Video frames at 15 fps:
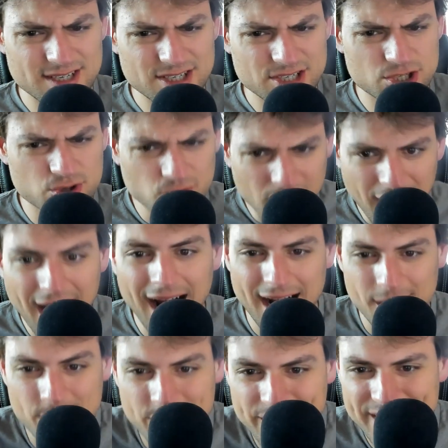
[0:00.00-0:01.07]

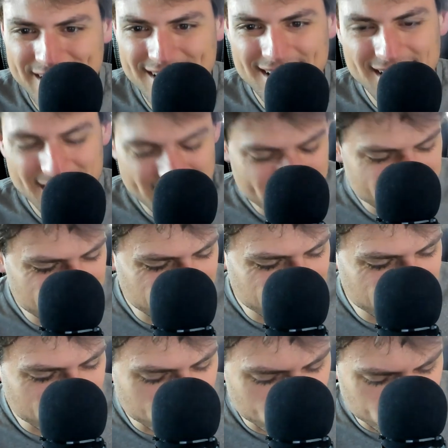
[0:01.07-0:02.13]
drop
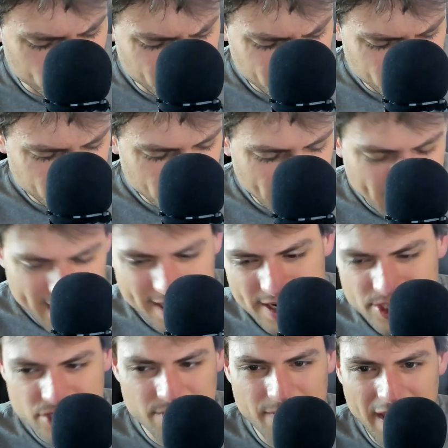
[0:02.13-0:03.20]
to eight
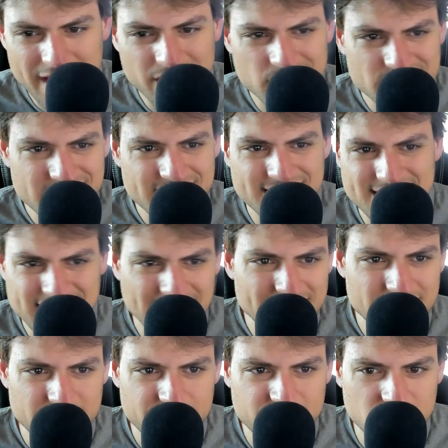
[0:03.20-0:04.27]
hundred megahertz and stay
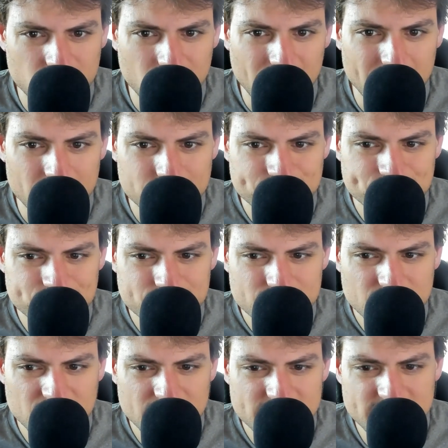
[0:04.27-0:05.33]
there for a while.
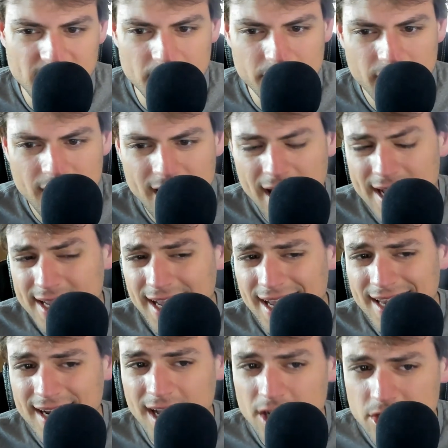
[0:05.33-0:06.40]
So
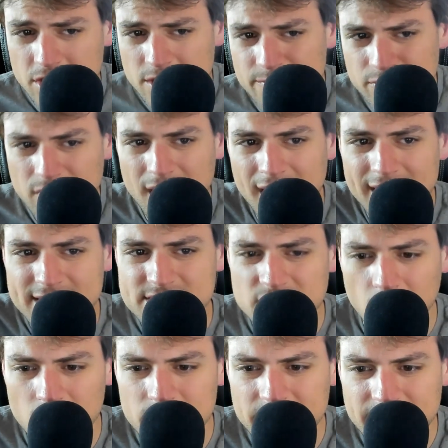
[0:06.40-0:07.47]
again, a good product's
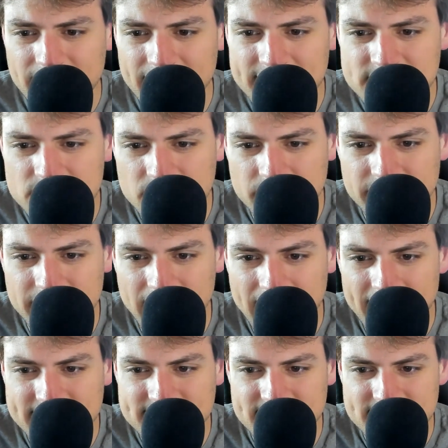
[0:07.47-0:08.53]
only as good
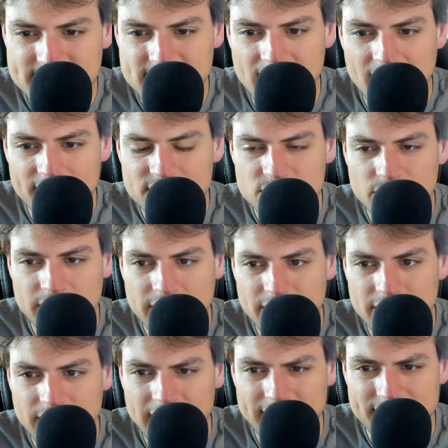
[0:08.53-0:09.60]
as the
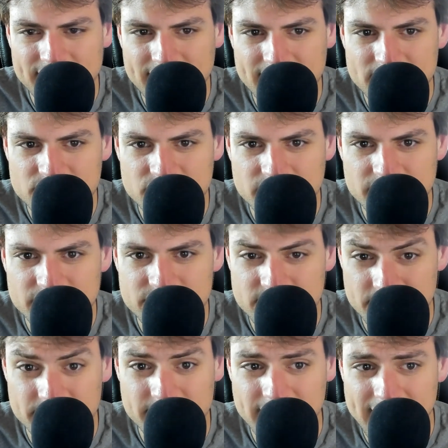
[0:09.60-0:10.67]
software and the engineers
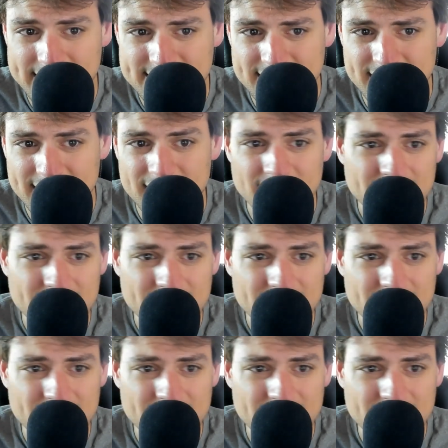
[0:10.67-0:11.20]
utilizing it.